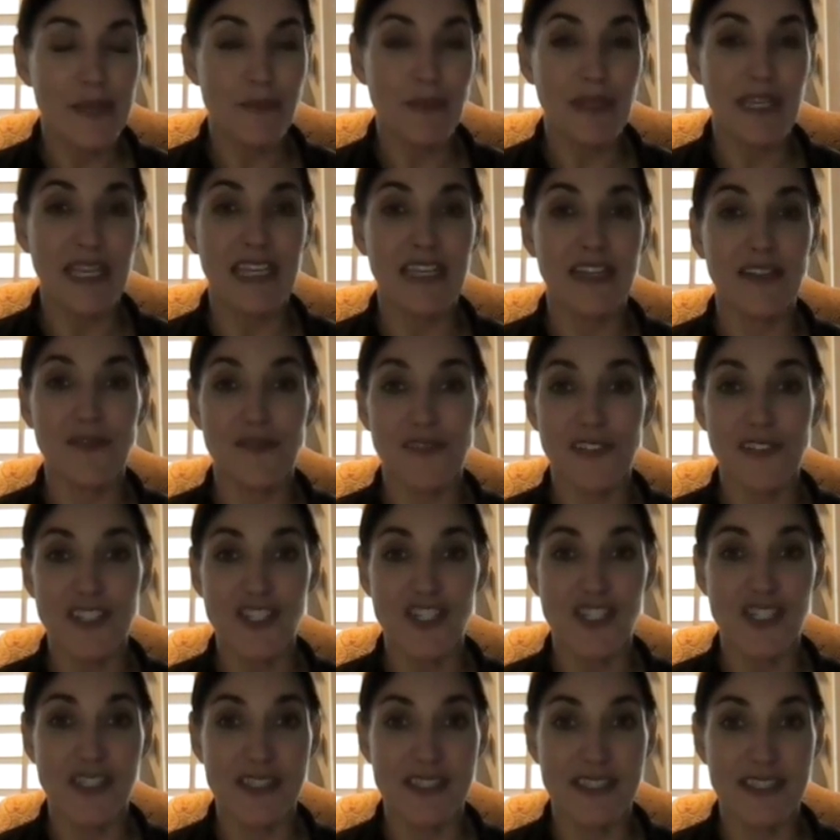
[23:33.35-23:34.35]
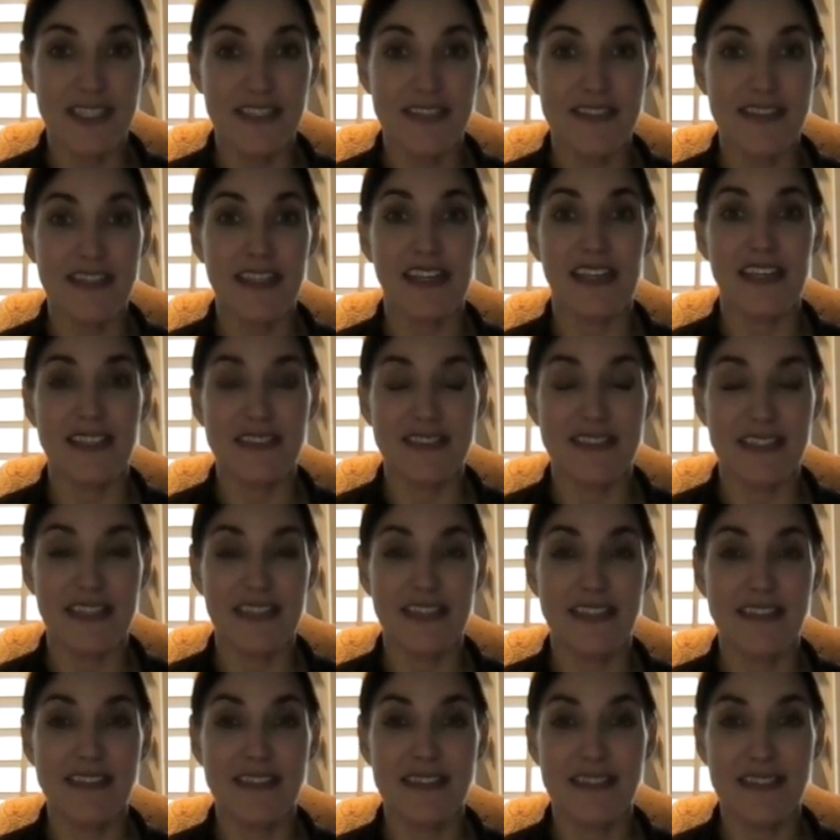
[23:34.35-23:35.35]
inefficiencies that
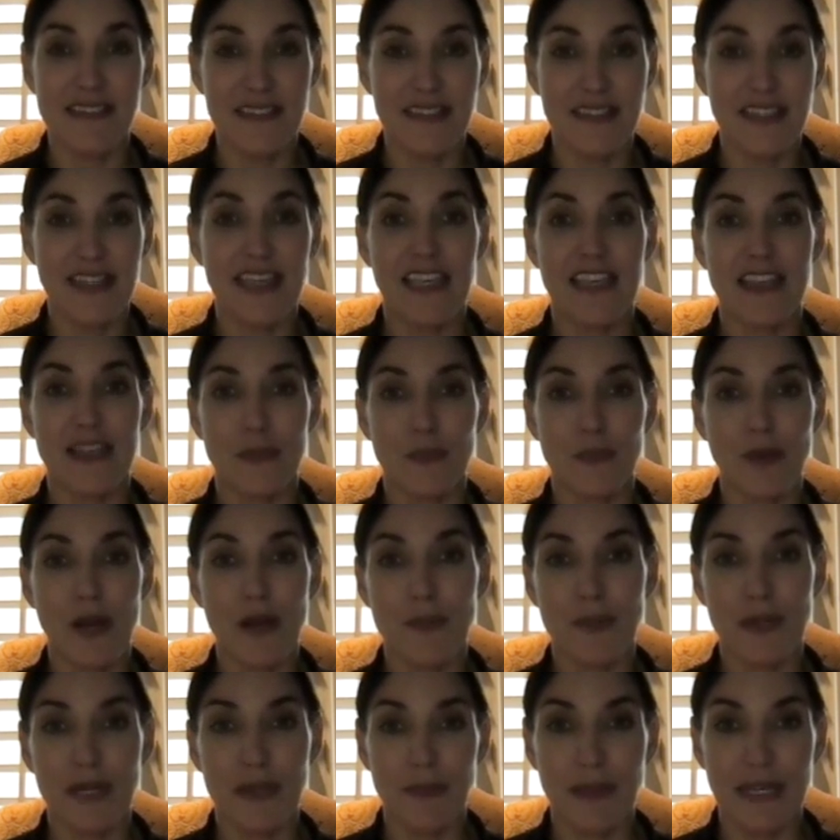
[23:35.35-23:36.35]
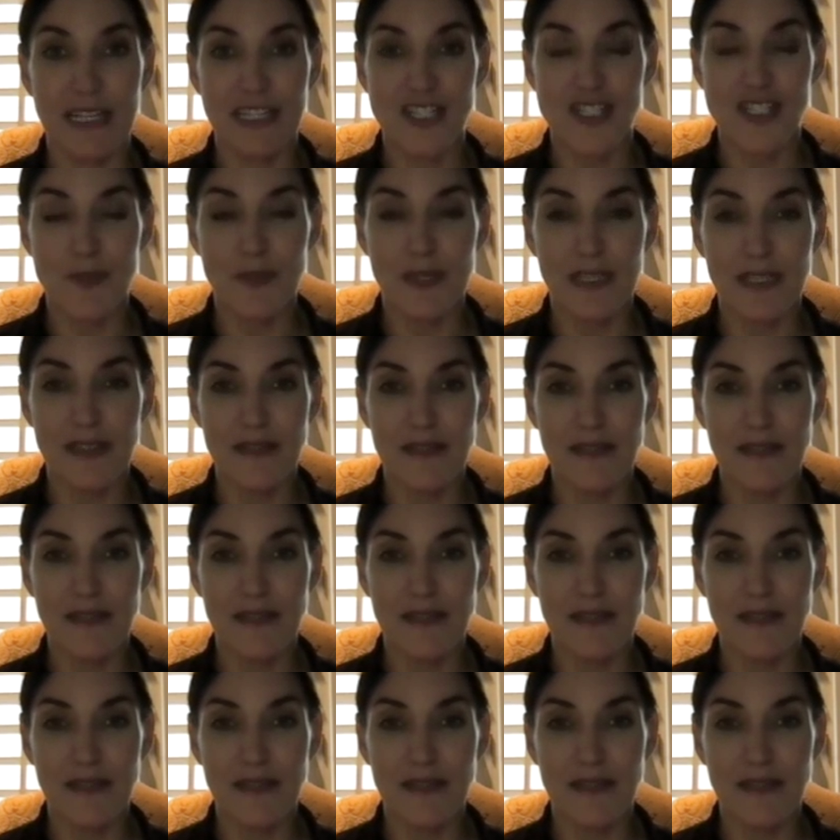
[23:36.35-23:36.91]
exist in the property management.